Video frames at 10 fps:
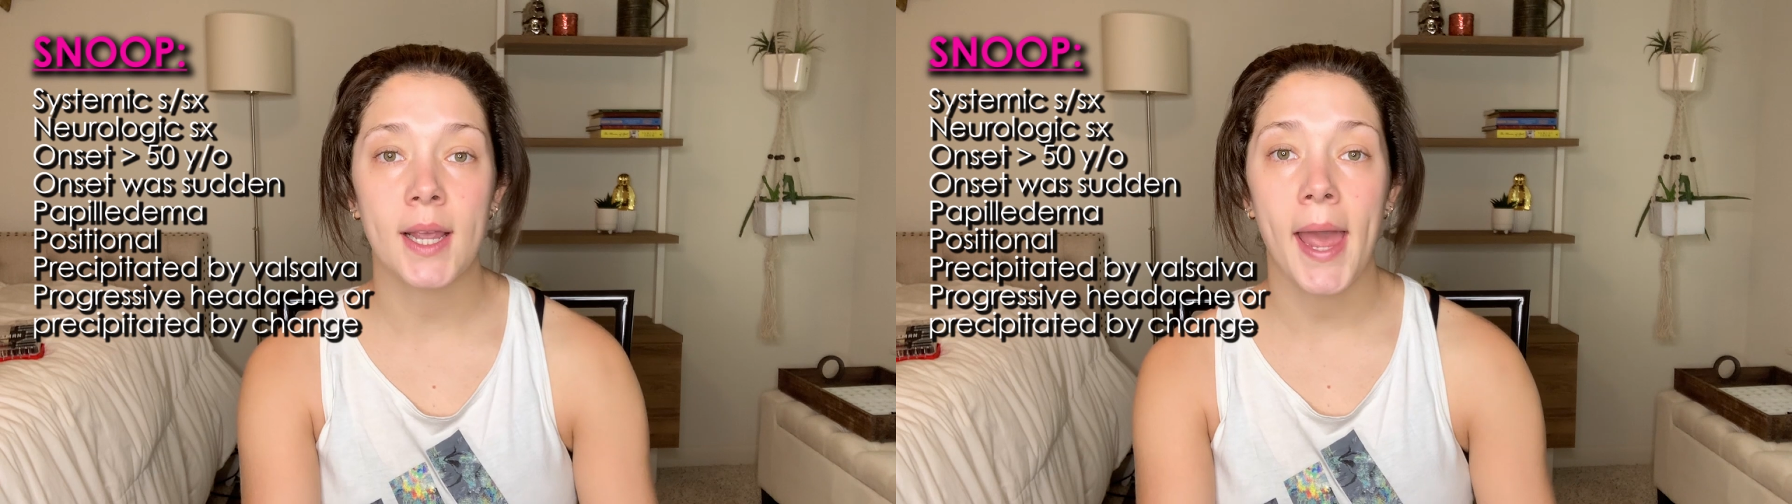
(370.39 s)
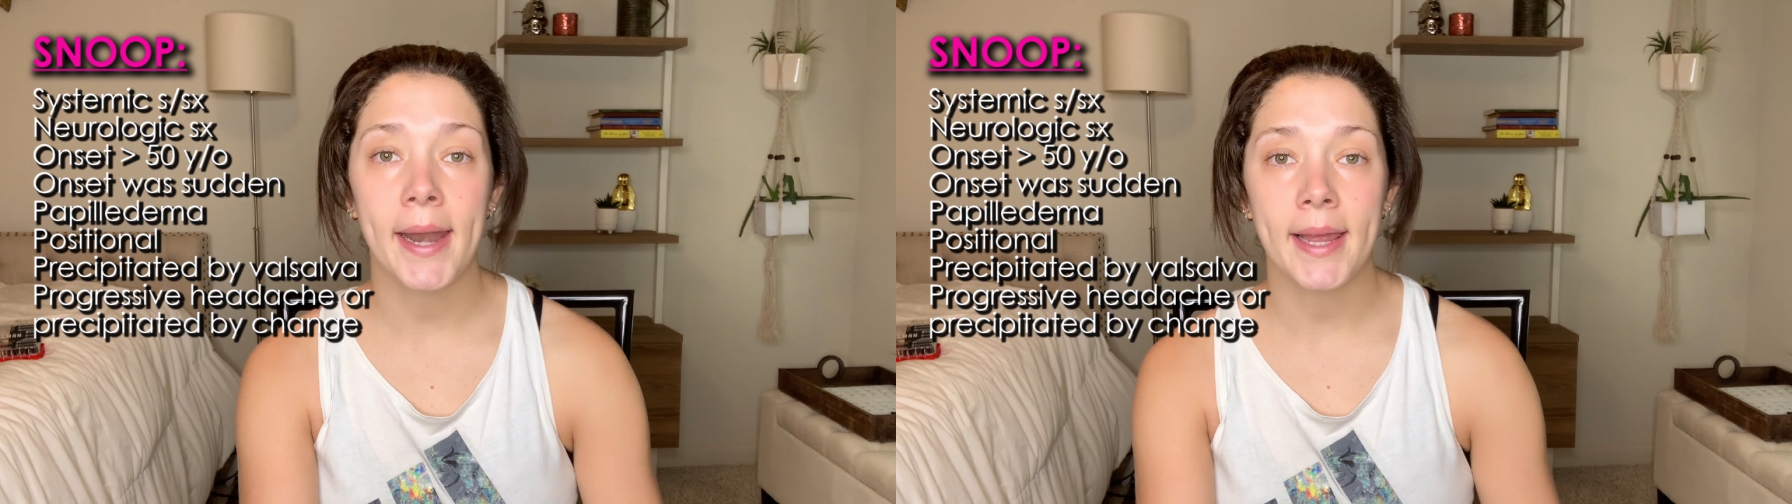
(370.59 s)

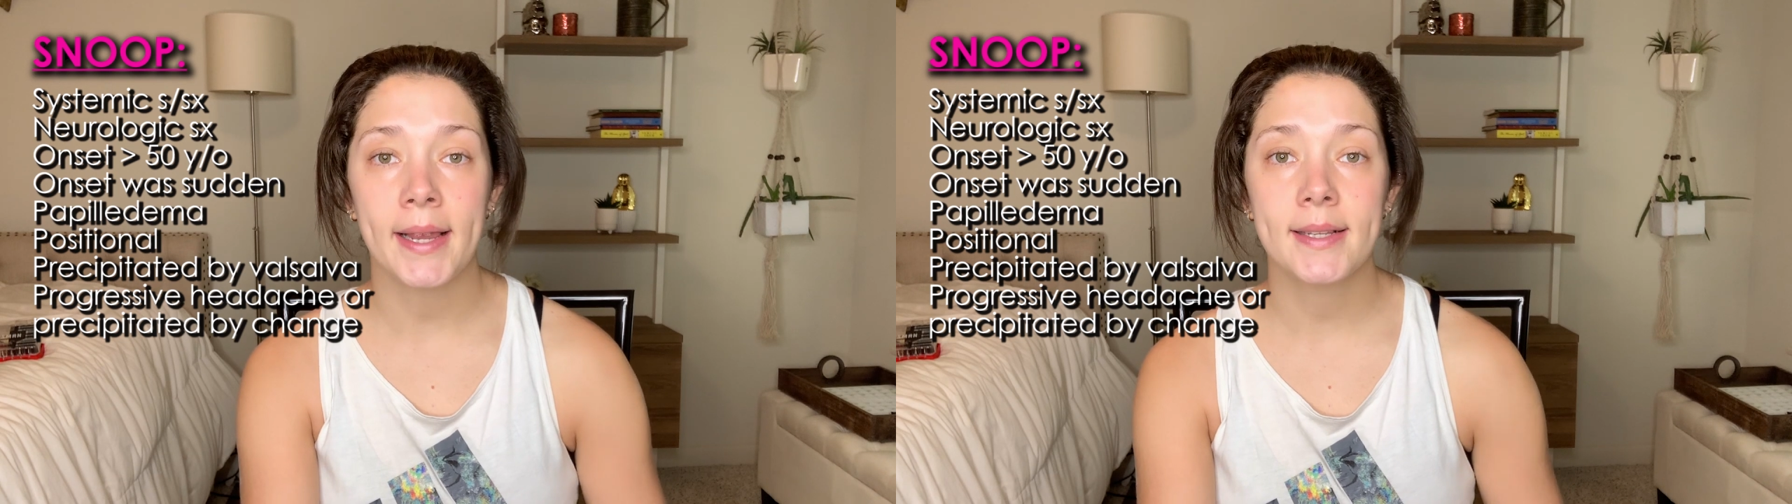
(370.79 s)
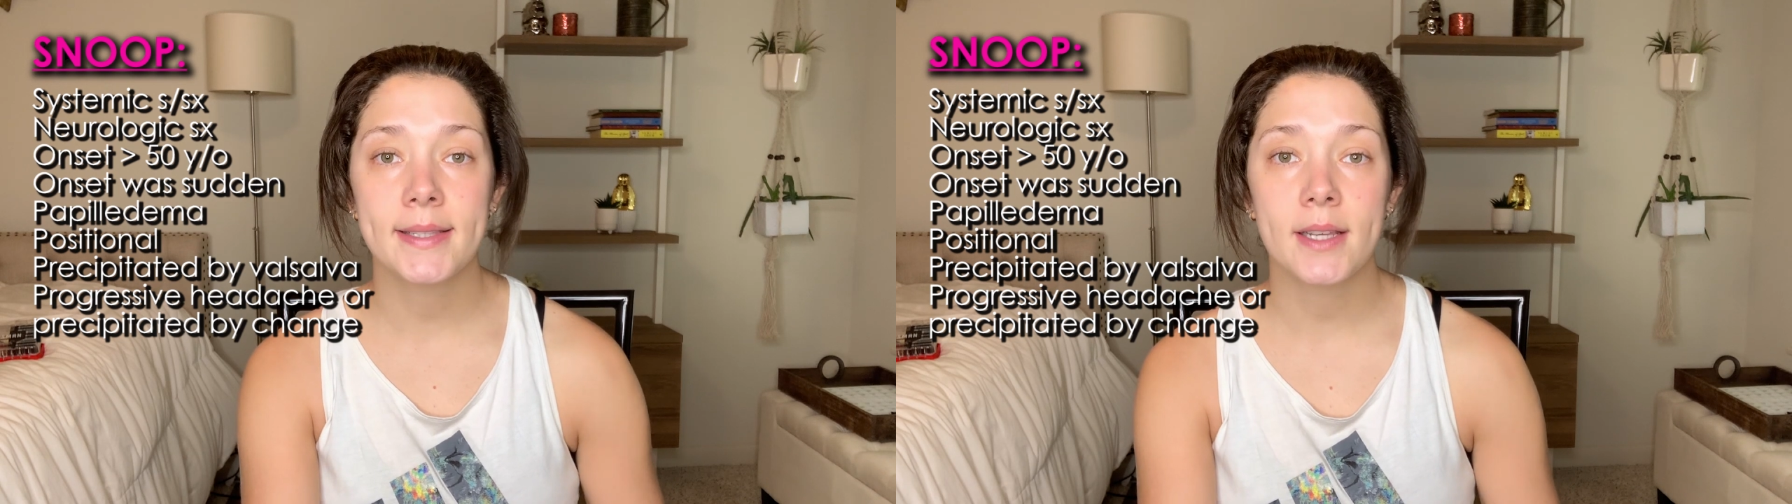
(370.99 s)

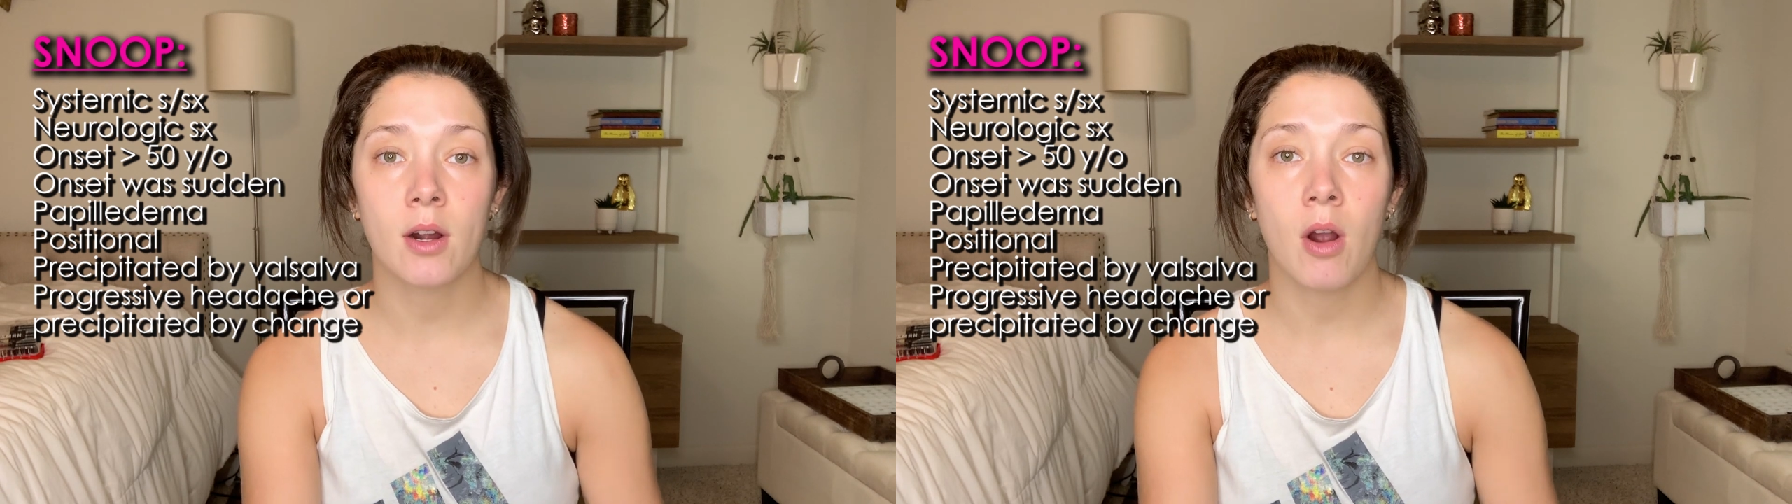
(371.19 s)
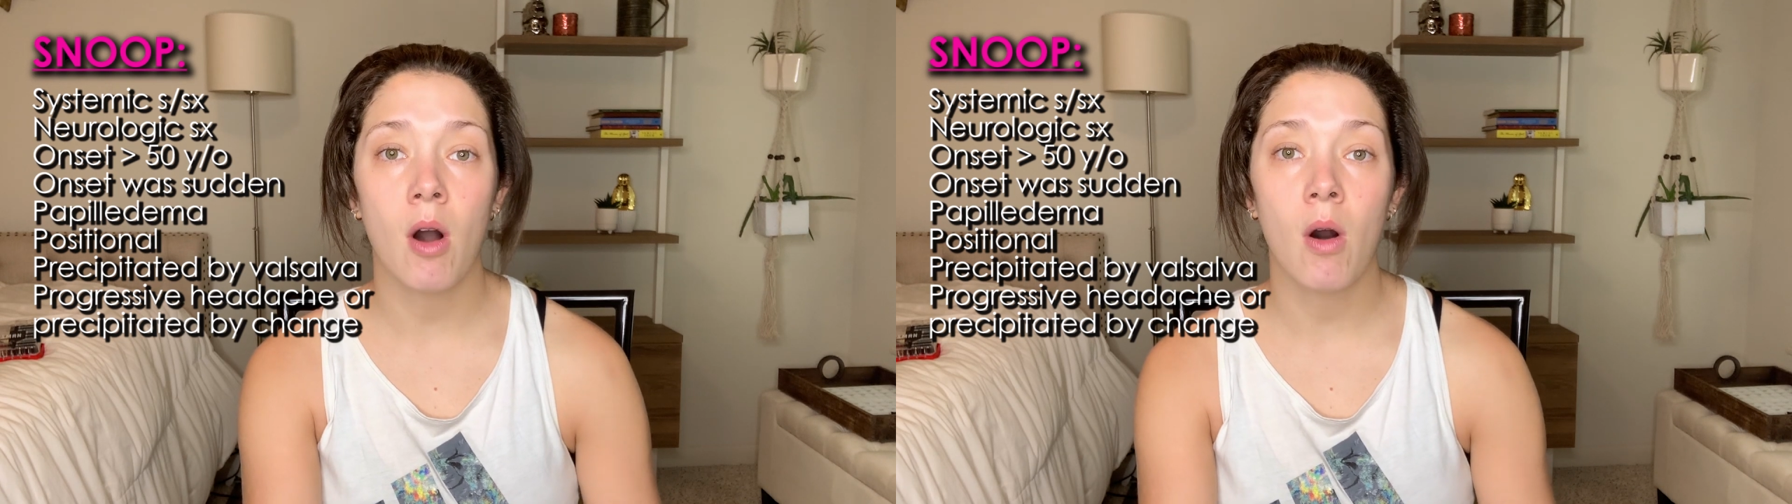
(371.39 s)
headaches
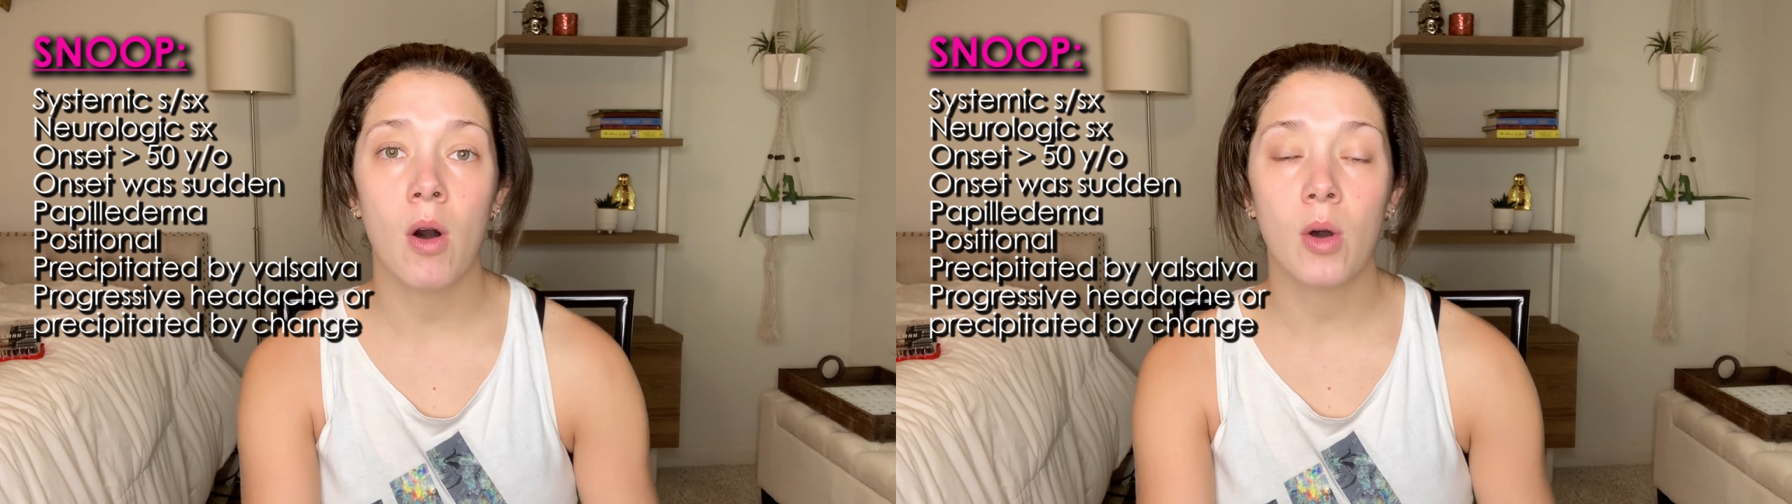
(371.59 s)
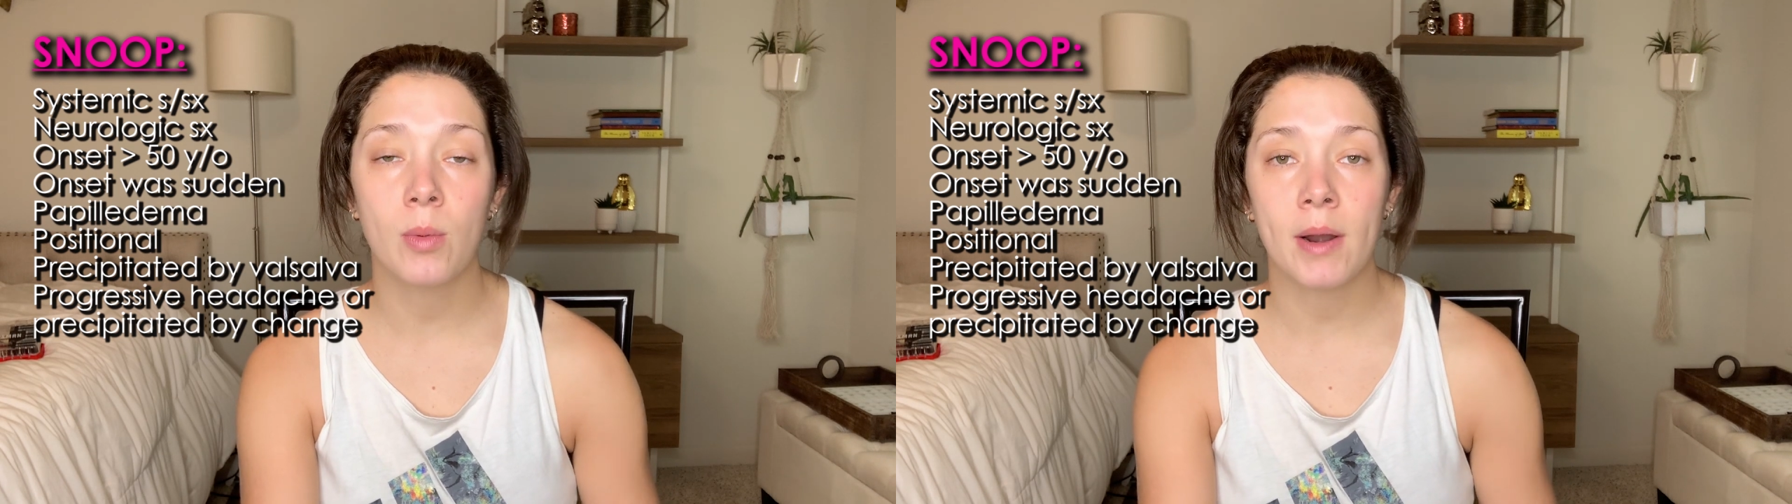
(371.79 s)
are
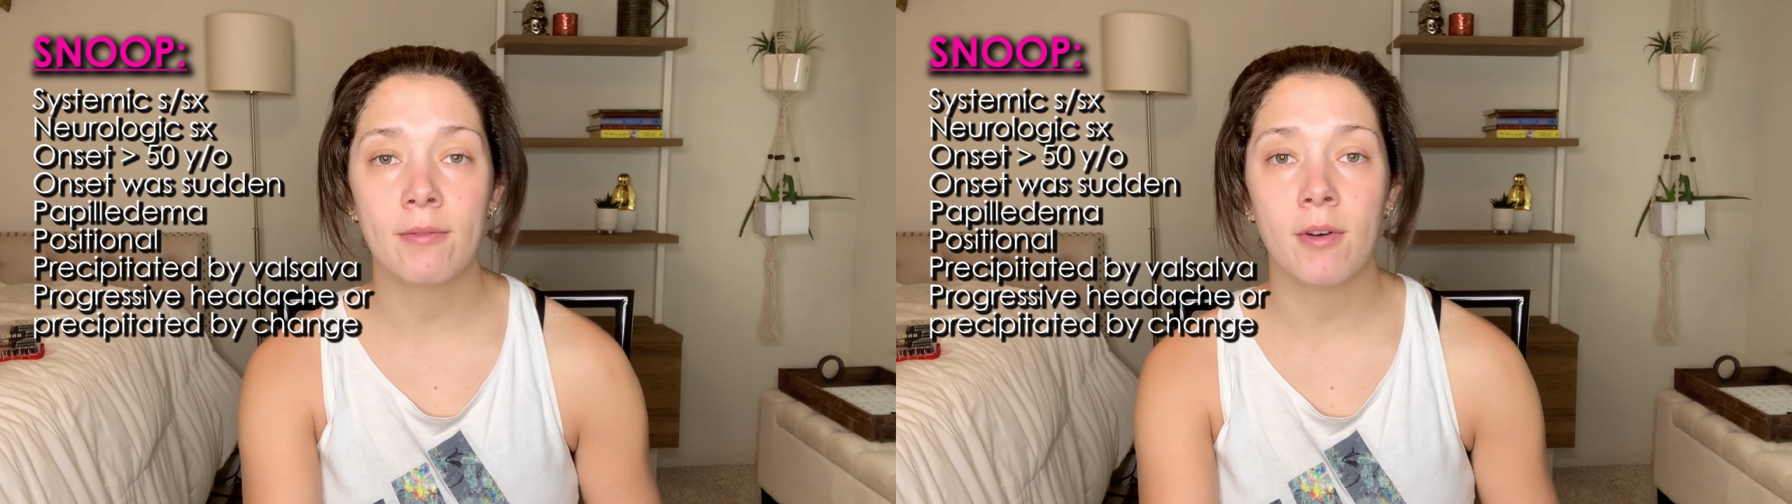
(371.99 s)
all red